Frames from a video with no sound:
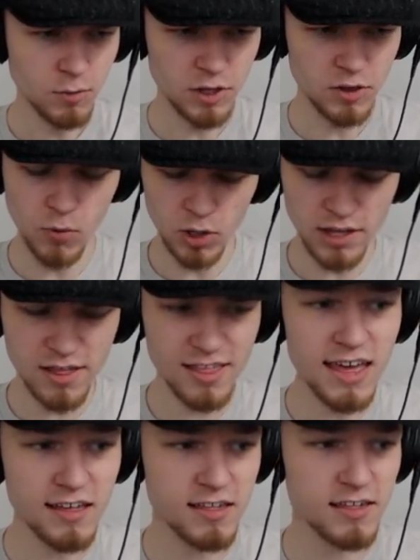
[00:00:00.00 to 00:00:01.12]
What in the world is
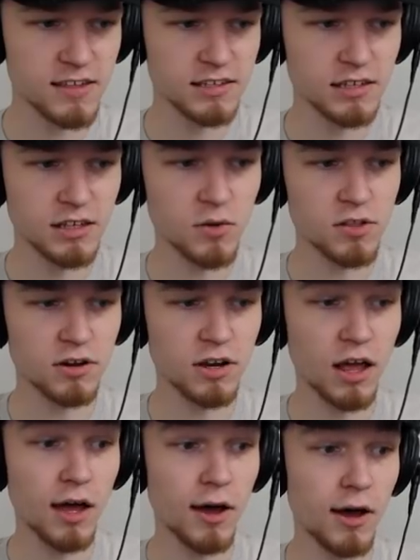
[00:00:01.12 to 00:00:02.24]
this? Oh, is there an...
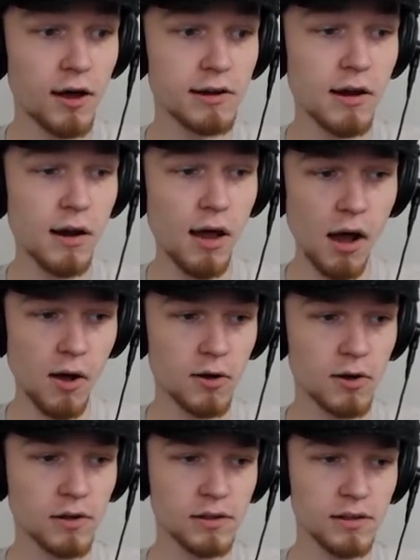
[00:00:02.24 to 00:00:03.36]
Oh
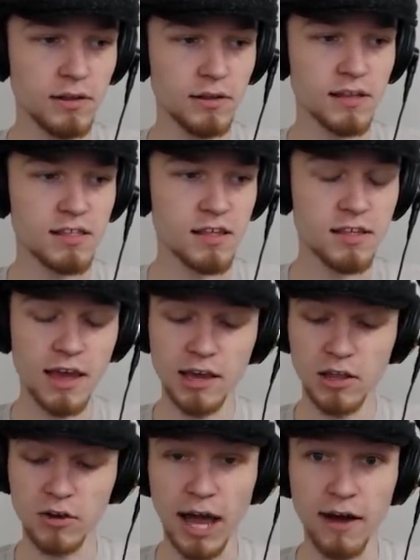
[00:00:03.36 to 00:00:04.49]
no! That's a
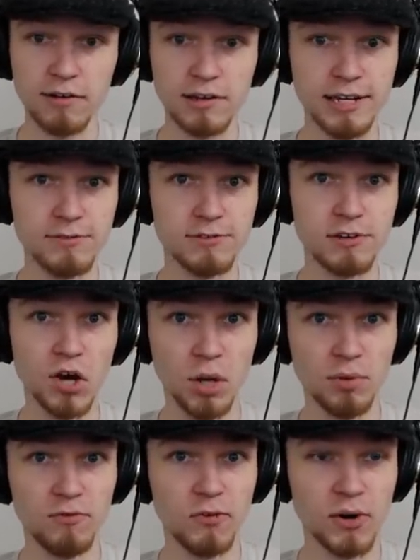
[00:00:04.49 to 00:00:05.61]
cyclone. How did he even
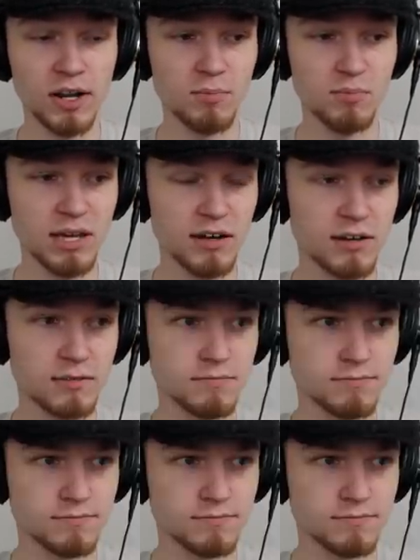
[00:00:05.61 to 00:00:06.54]
know before it appeared?